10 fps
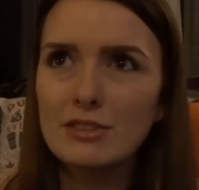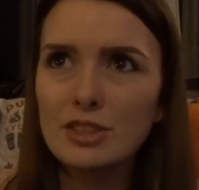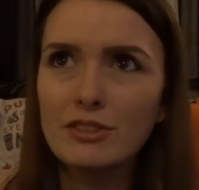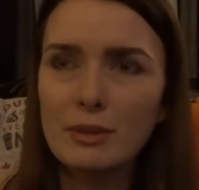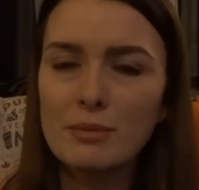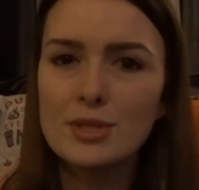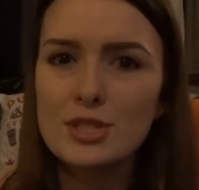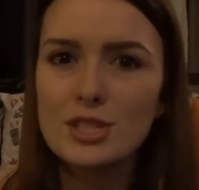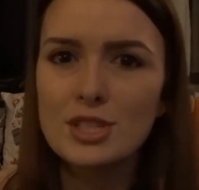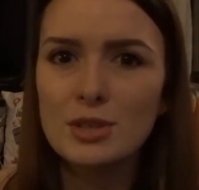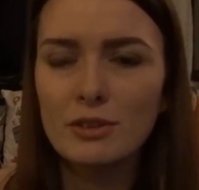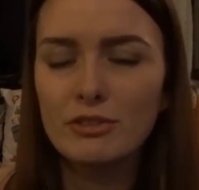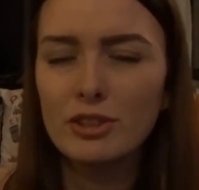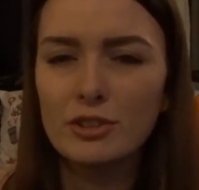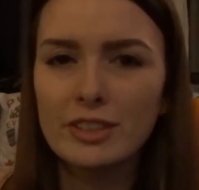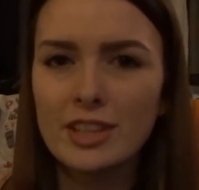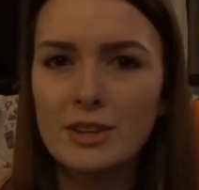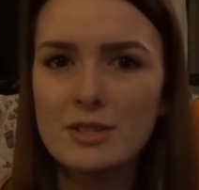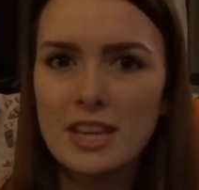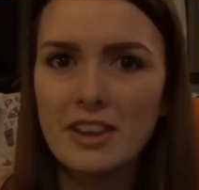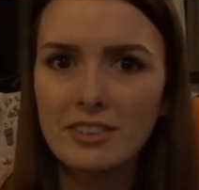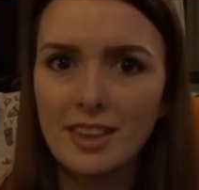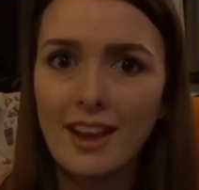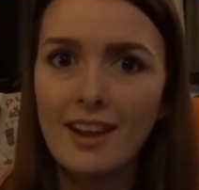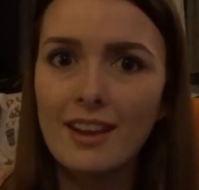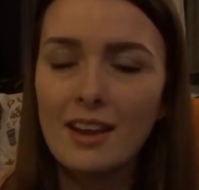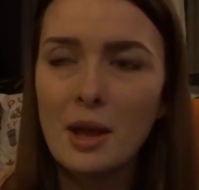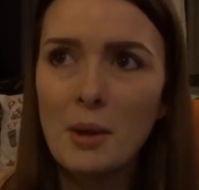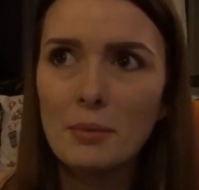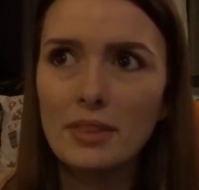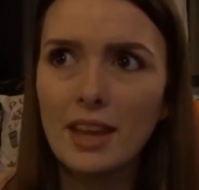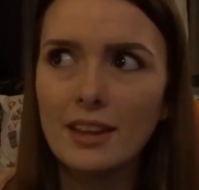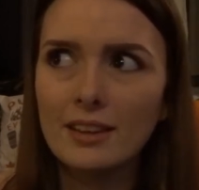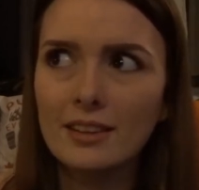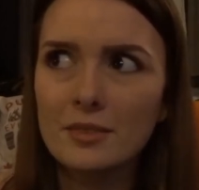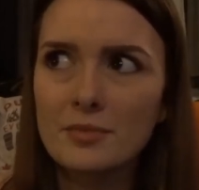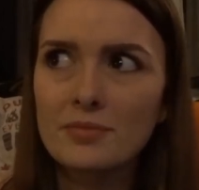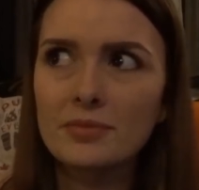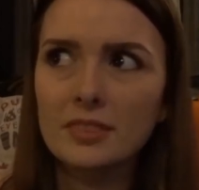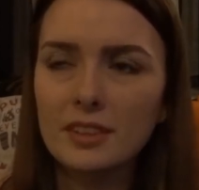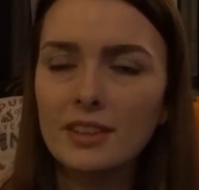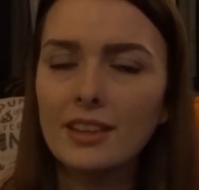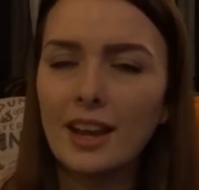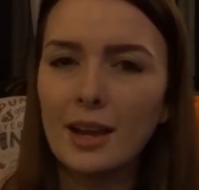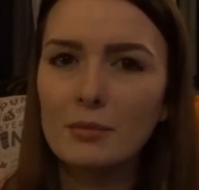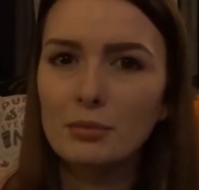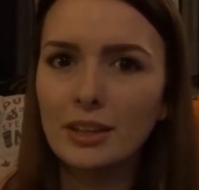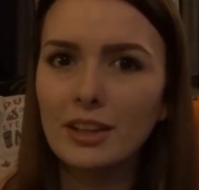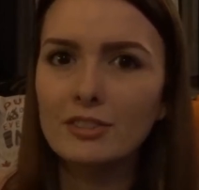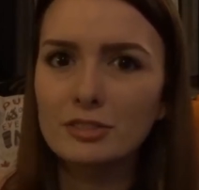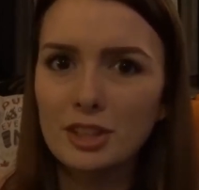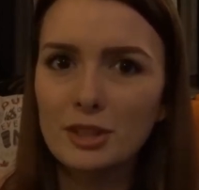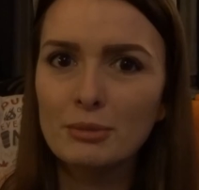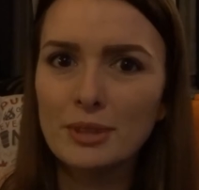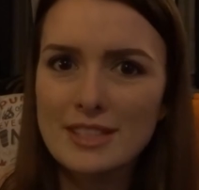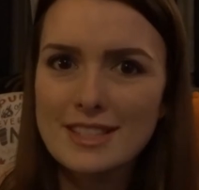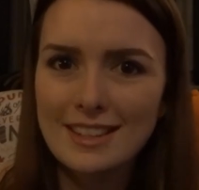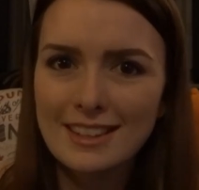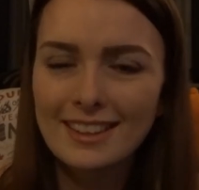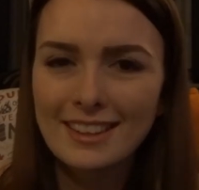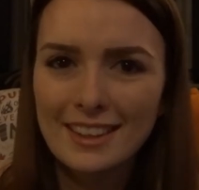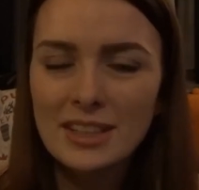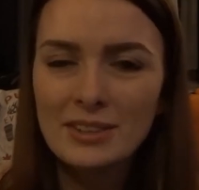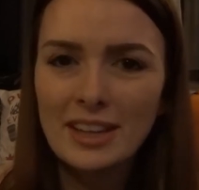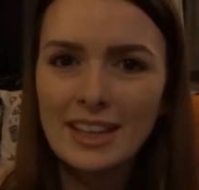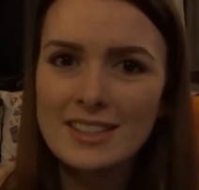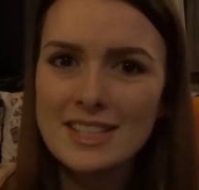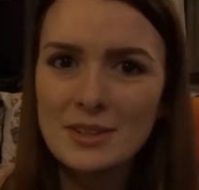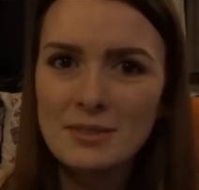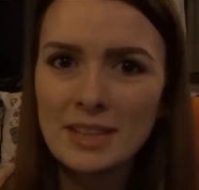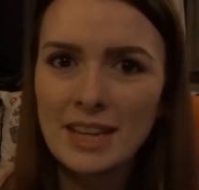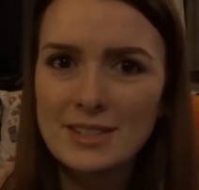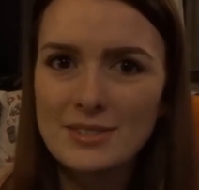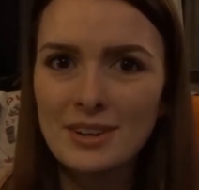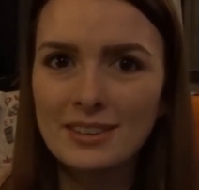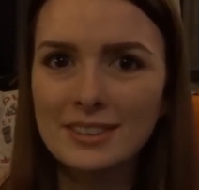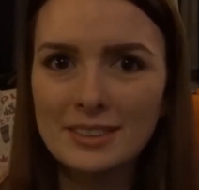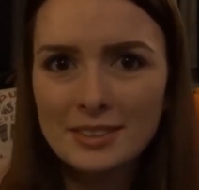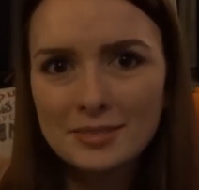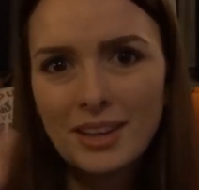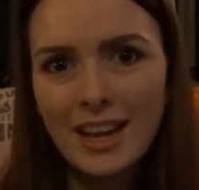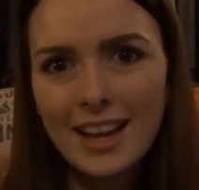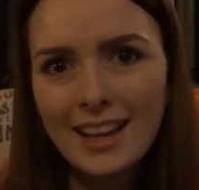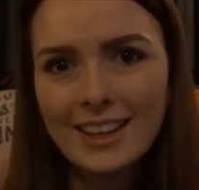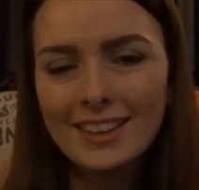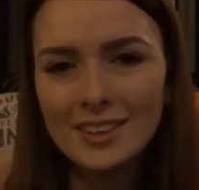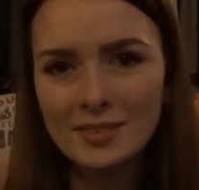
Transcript: November just to do a few videos here and there. But then, yeah, bring on Vlogmas. Anyway, I'll see you on my next one. Bye!